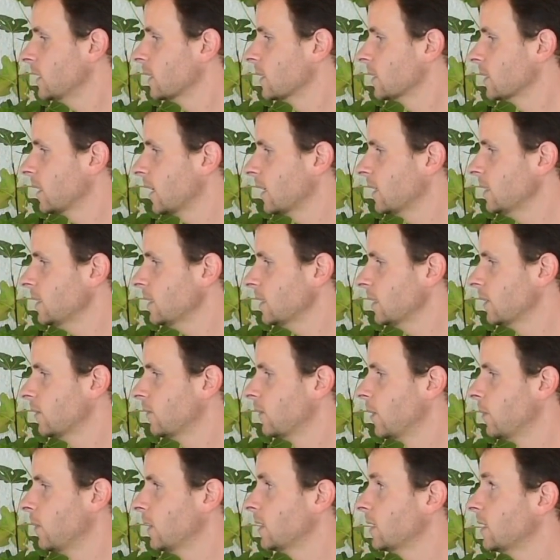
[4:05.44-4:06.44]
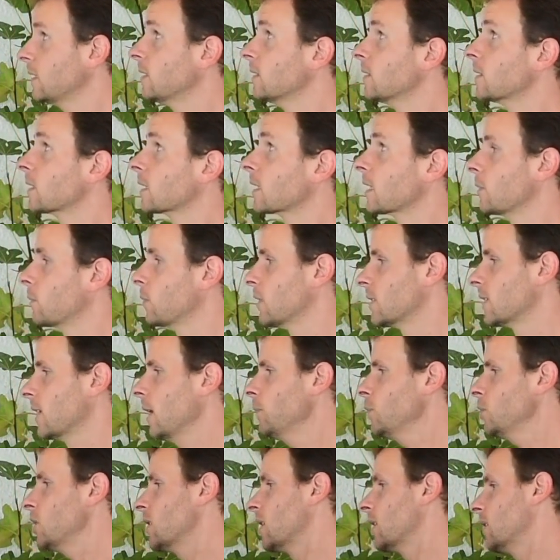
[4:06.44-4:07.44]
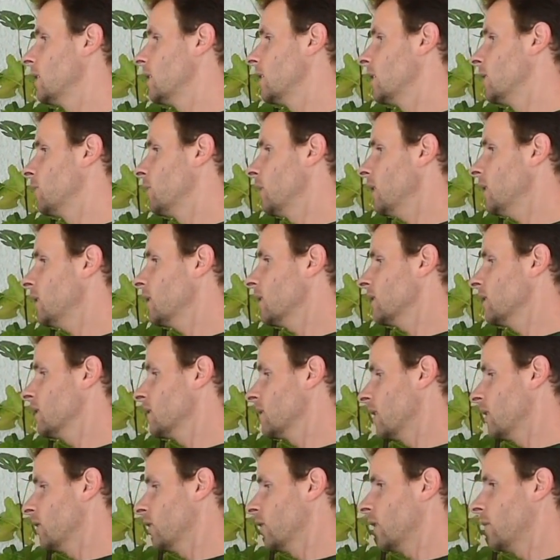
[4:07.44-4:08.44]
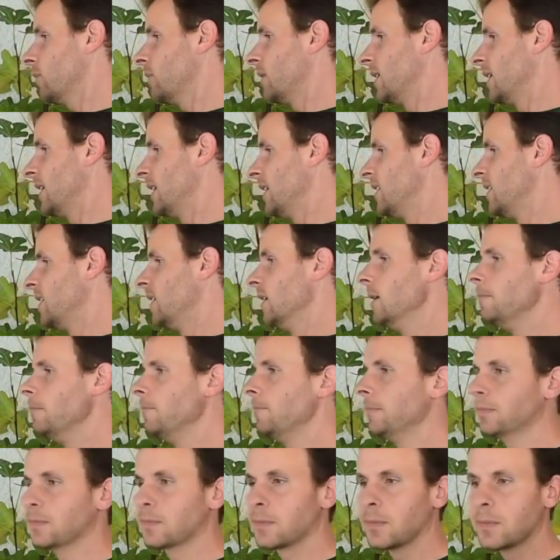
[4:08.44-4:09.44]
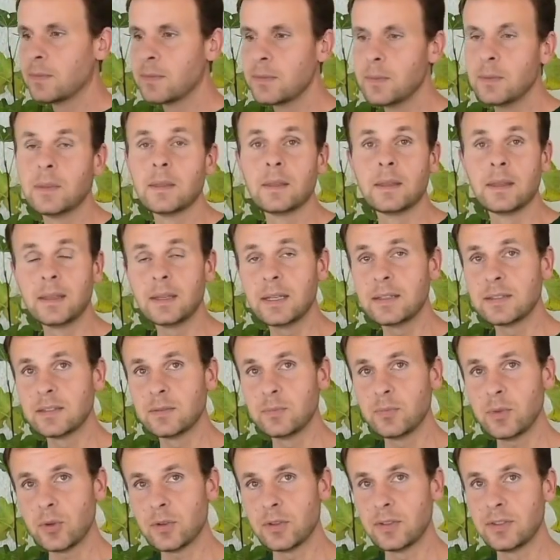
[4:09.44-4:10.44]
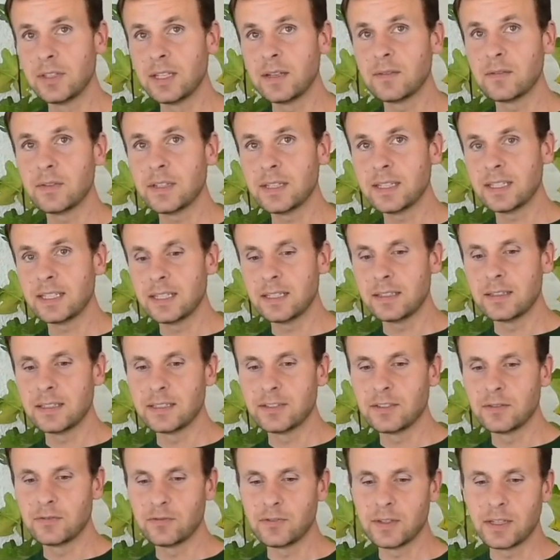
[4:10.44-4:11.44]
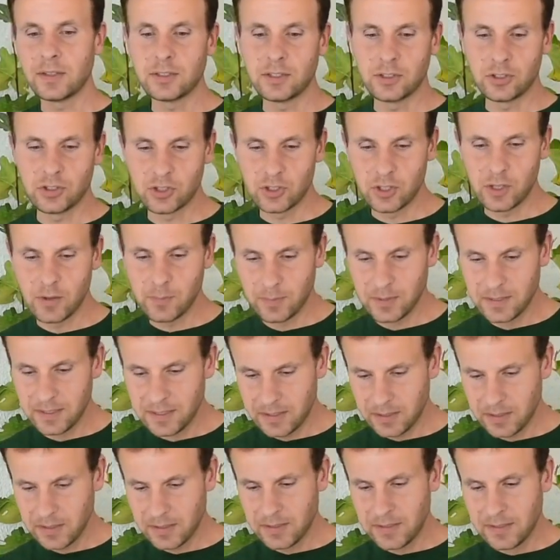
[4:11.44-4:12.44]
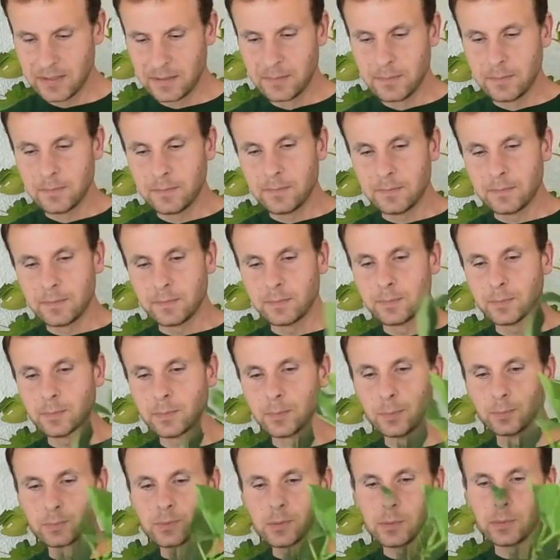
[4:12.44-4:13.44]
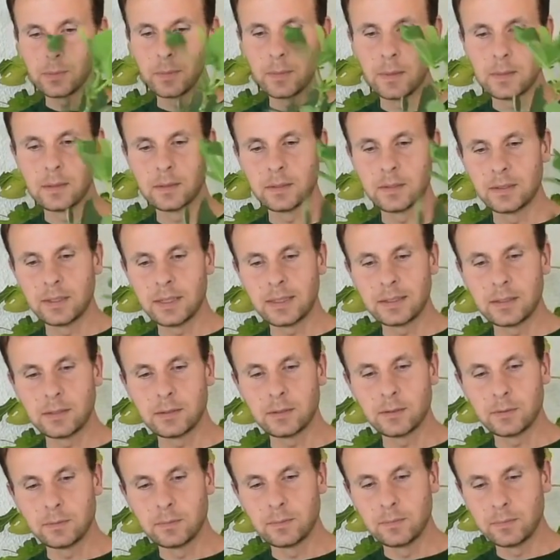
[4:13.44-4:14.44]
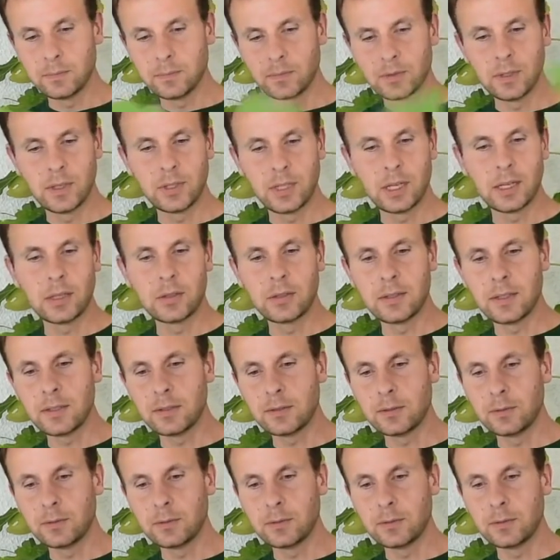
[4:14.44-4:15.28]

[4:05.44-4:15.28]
That means when you cut this shoot now, I'm just going to do it here. It's important to have clean, disinfected, sharp scissors. Then the cut that